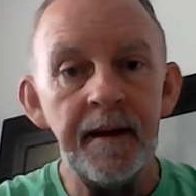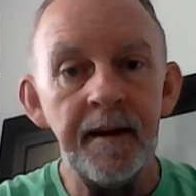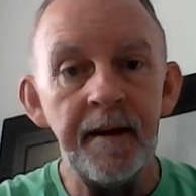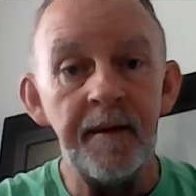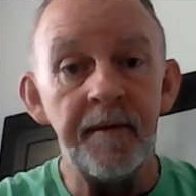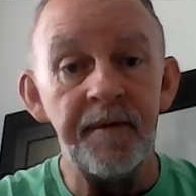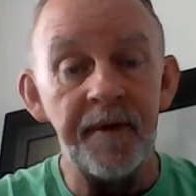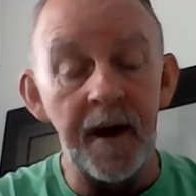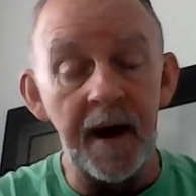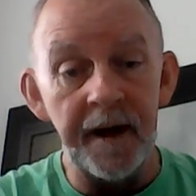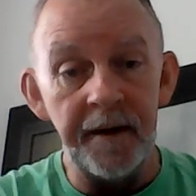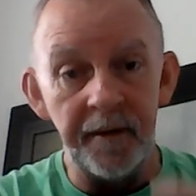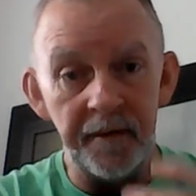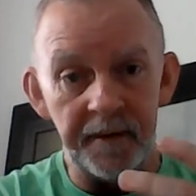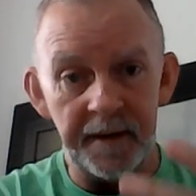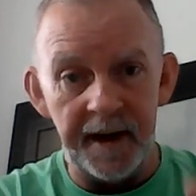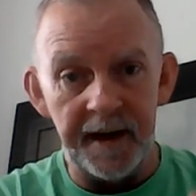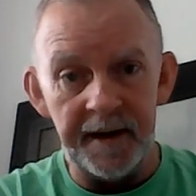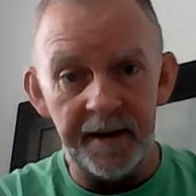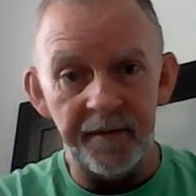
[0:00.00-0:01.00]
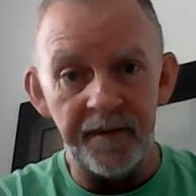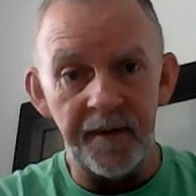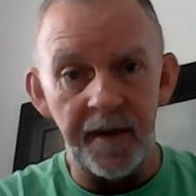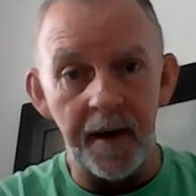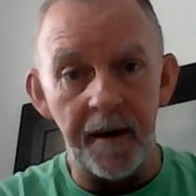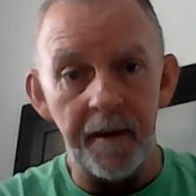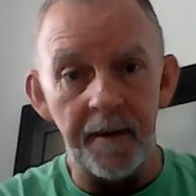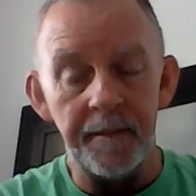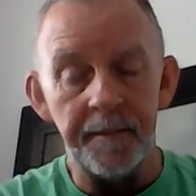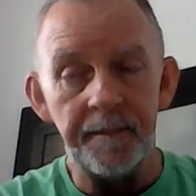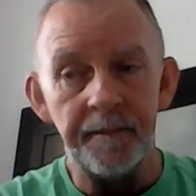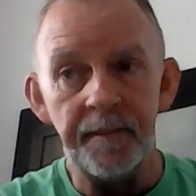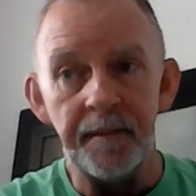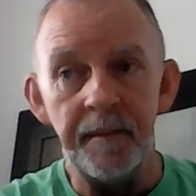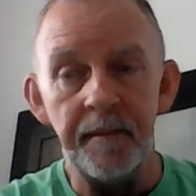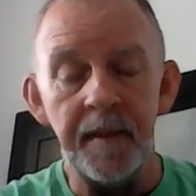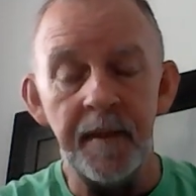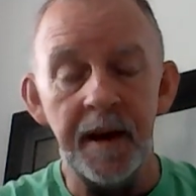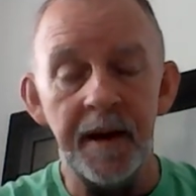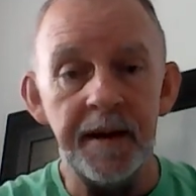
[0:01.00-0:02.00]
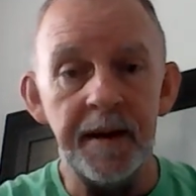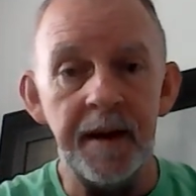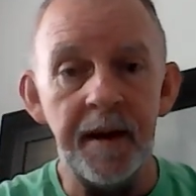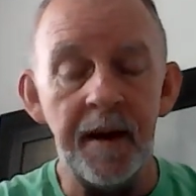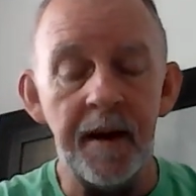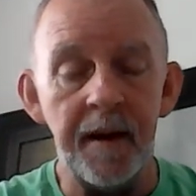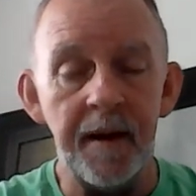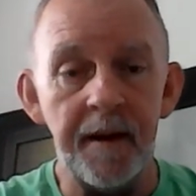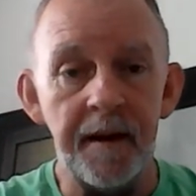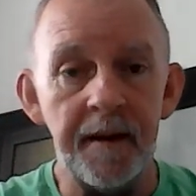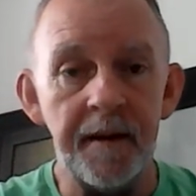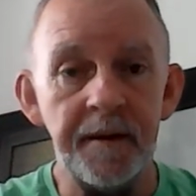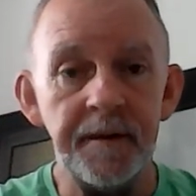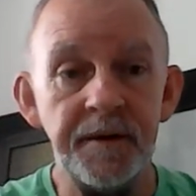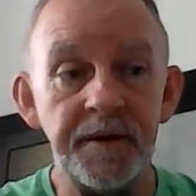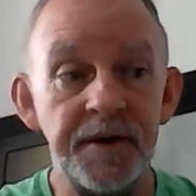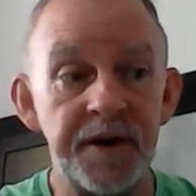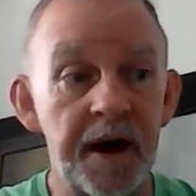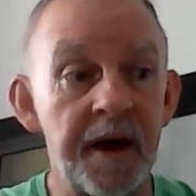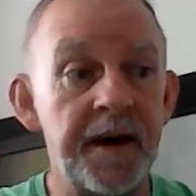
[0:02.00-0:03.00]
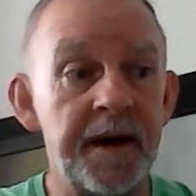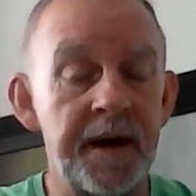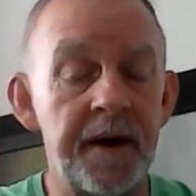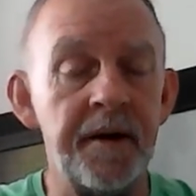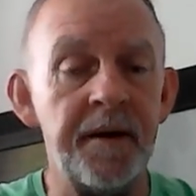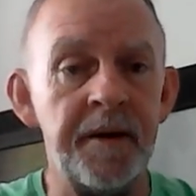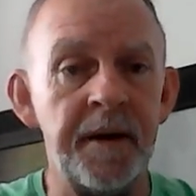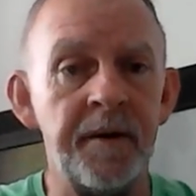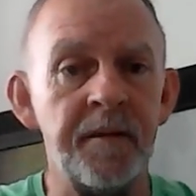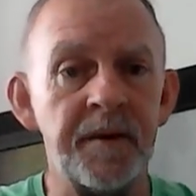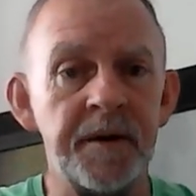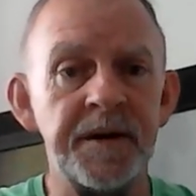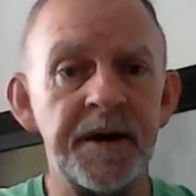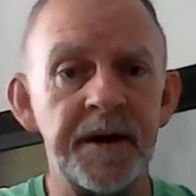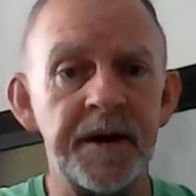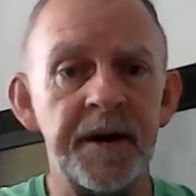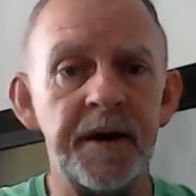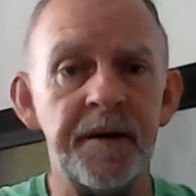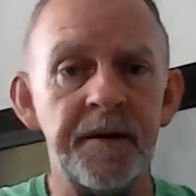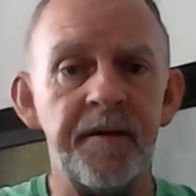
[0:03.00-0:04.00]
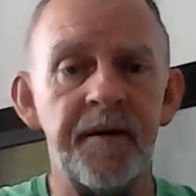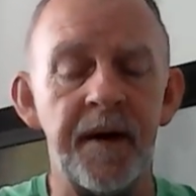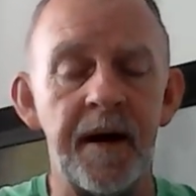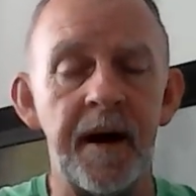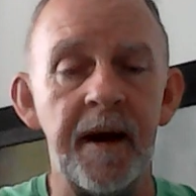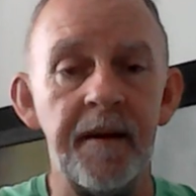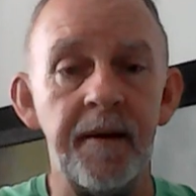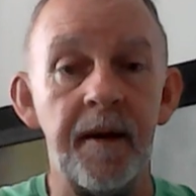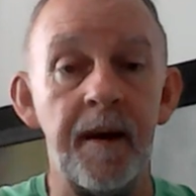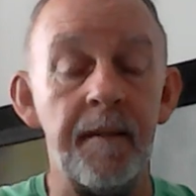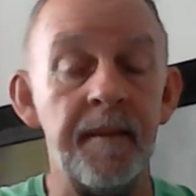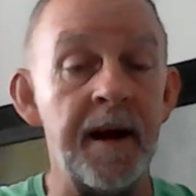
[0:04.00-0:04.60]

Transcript: a fighter that he fought. But Jerry Cooney was a good fighter.